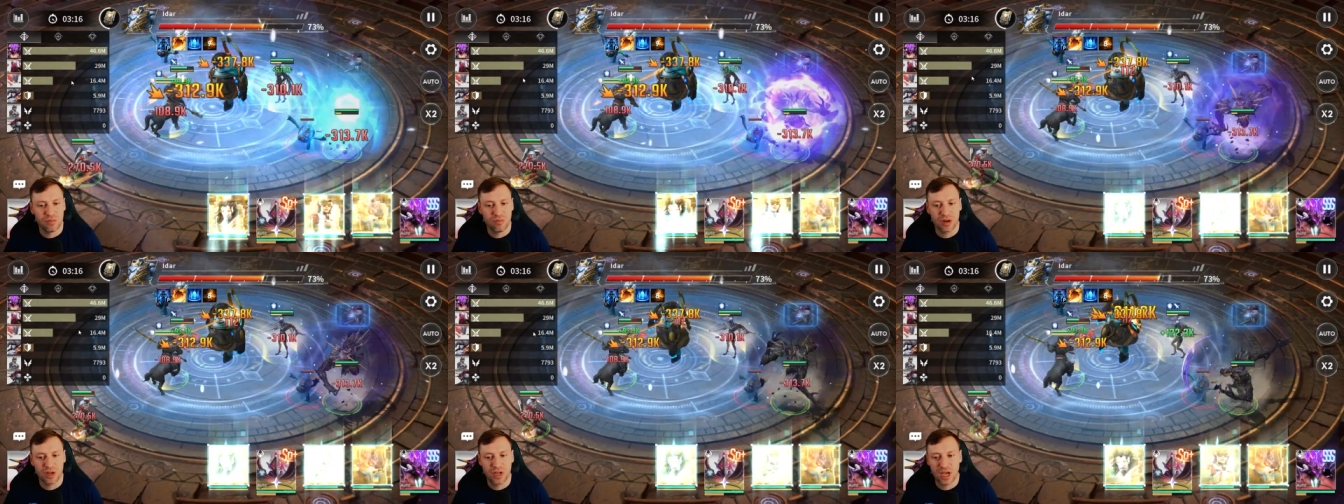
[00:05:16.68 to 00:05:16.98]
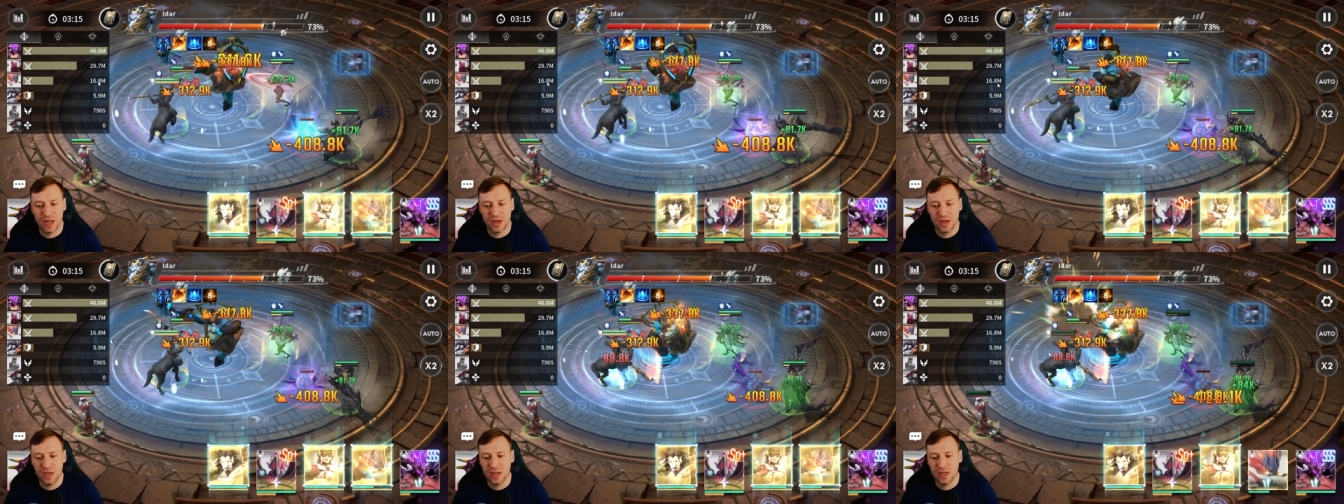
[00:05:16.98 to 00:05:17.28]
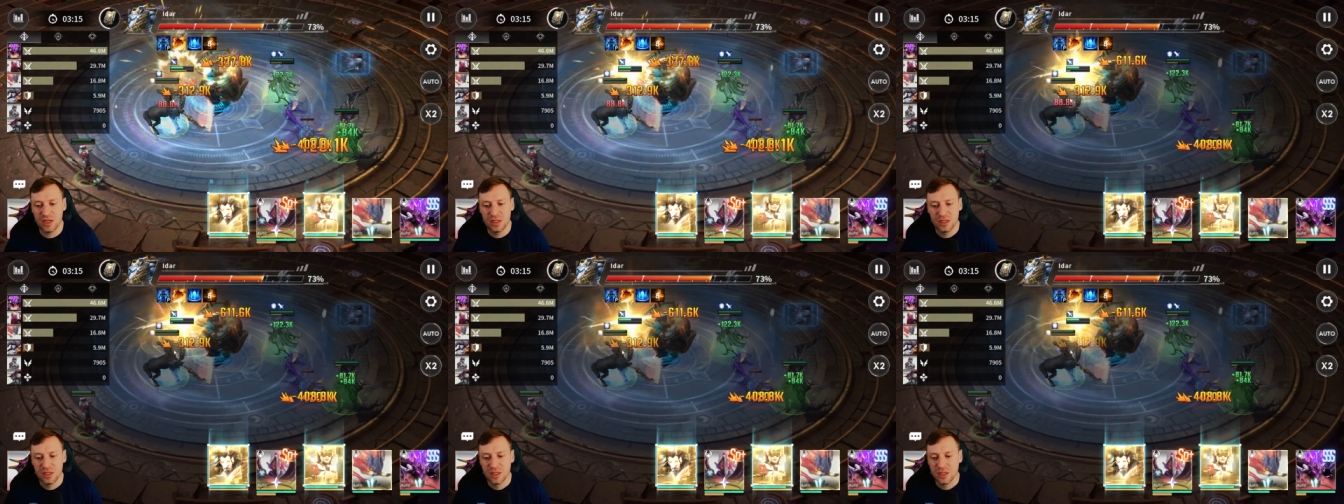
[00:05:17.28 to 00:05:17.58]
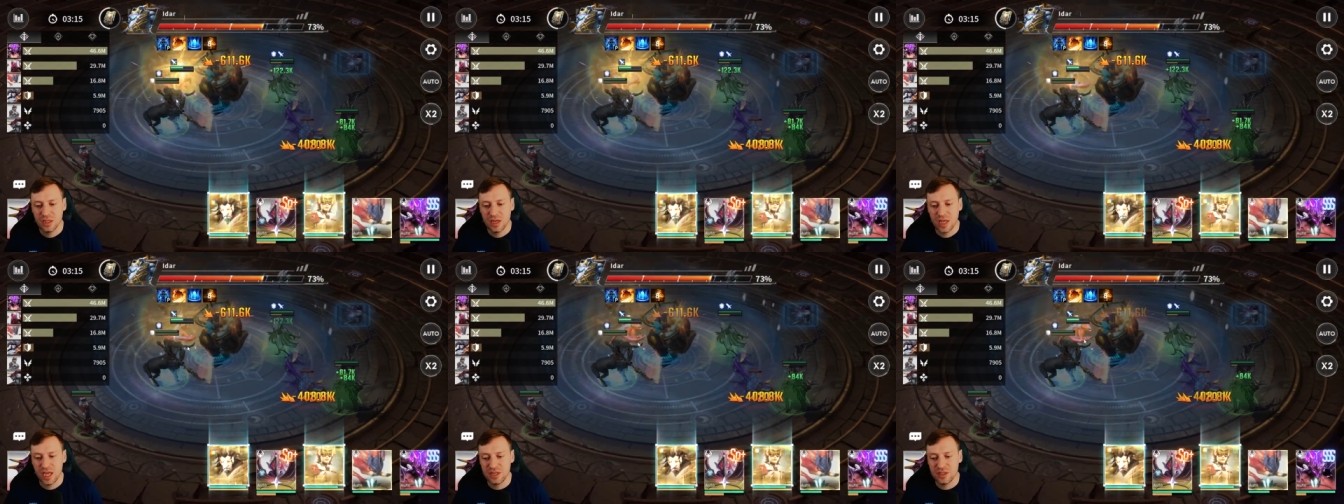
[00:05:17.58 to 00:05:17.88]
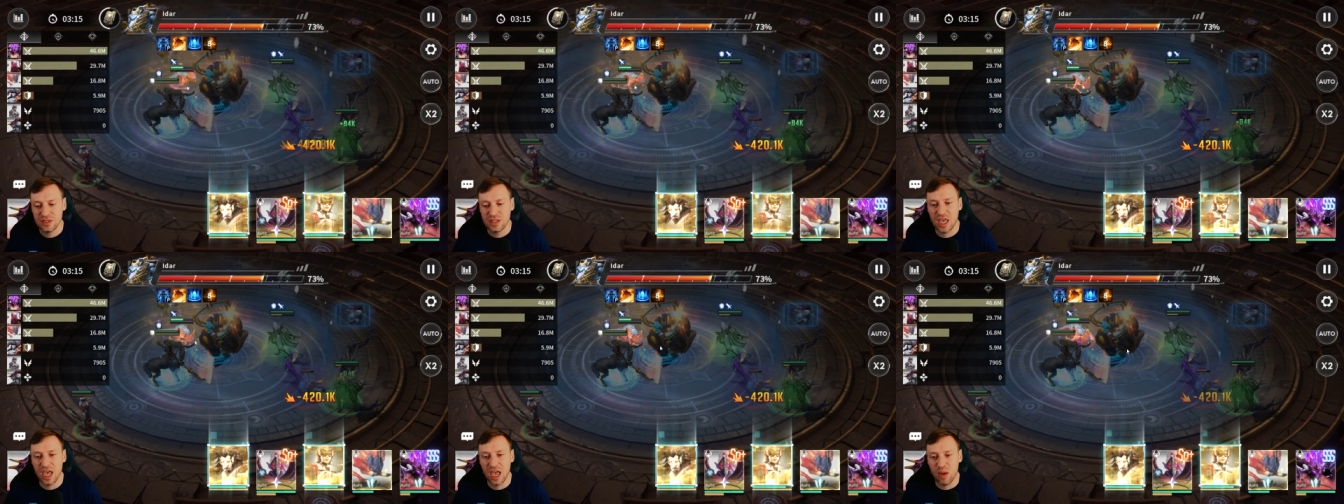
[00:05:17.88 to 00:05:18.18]
Rakana
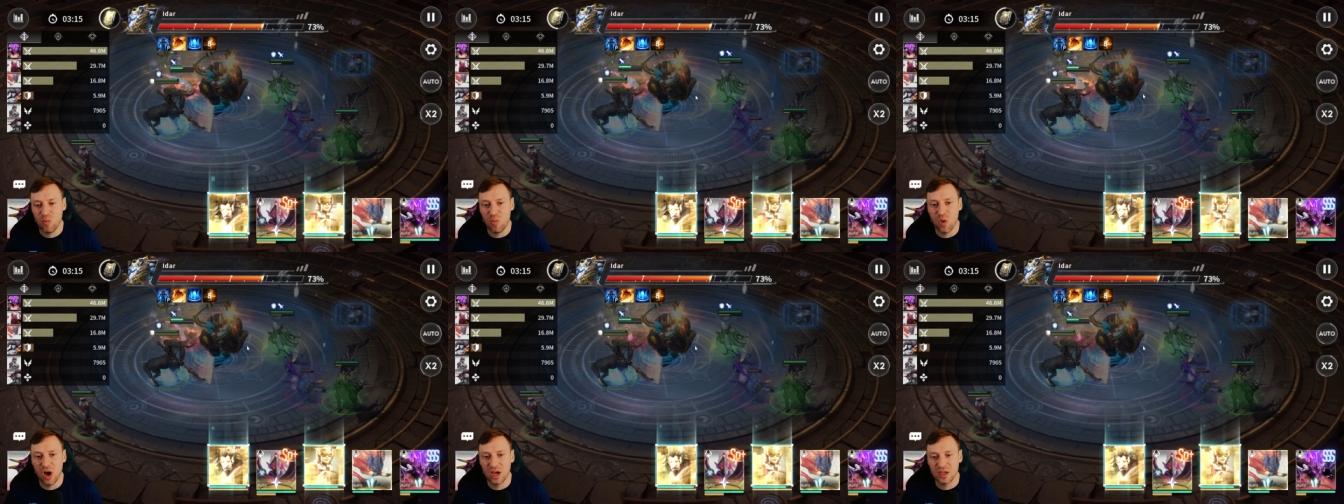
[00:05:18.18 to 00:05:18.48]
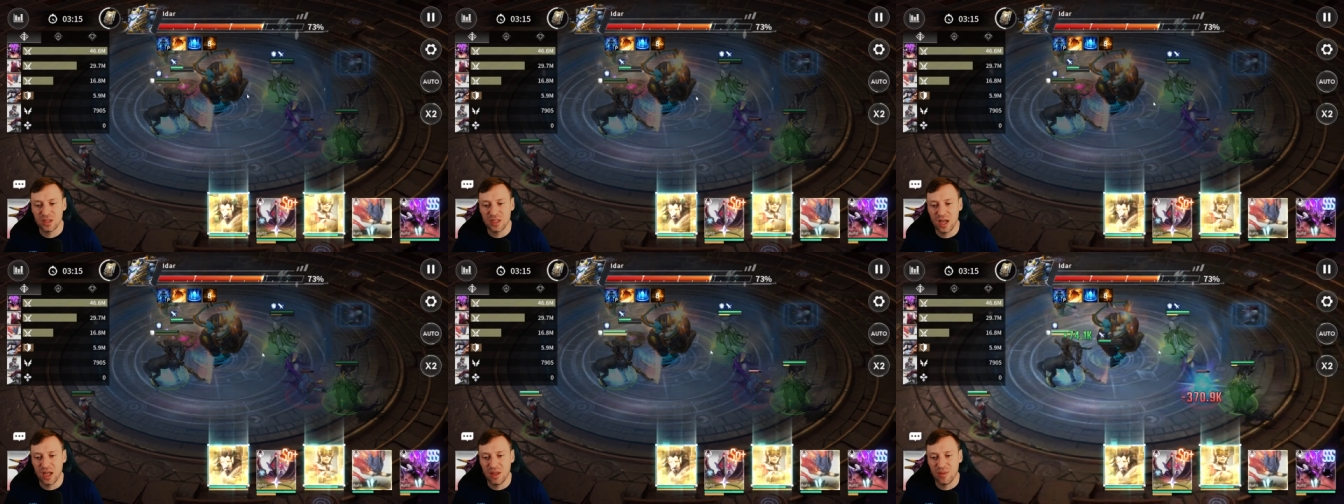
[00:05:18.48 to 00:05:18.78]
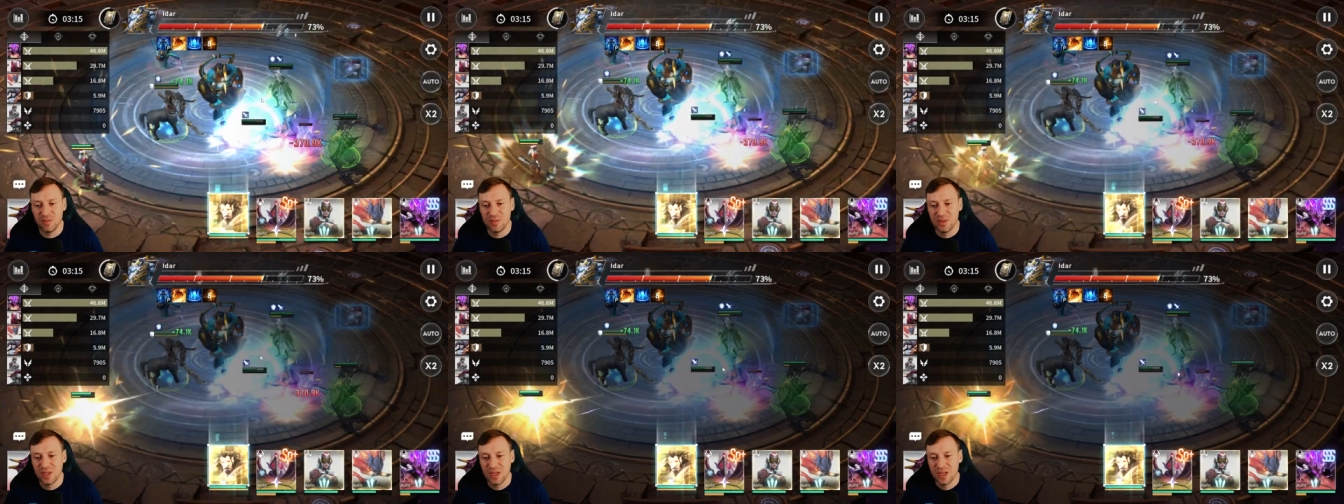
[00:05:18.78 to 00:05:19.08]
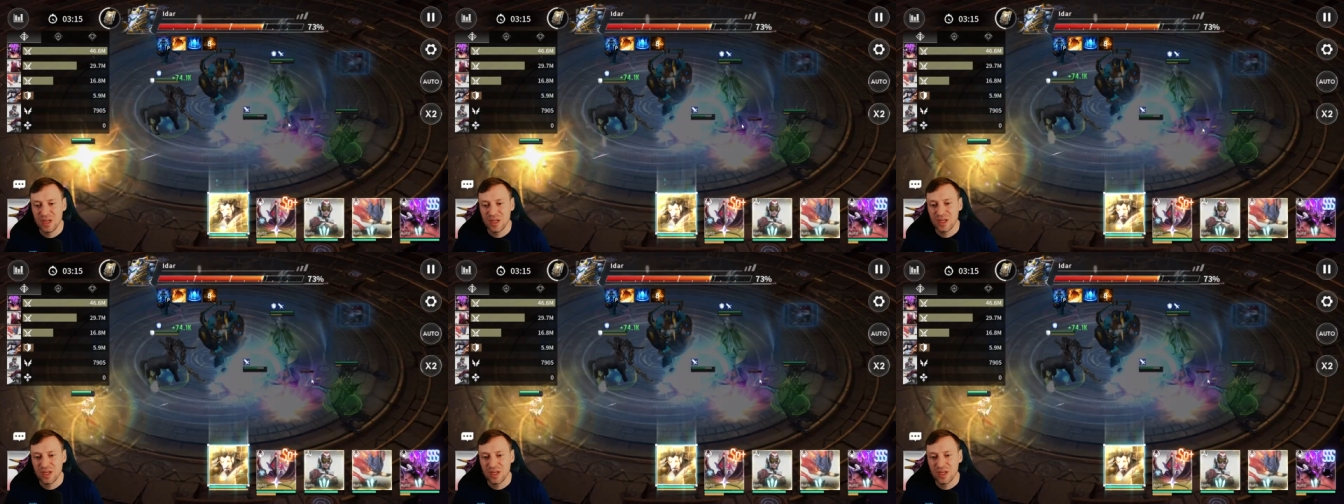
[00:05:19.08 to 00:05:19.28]
is getting work done.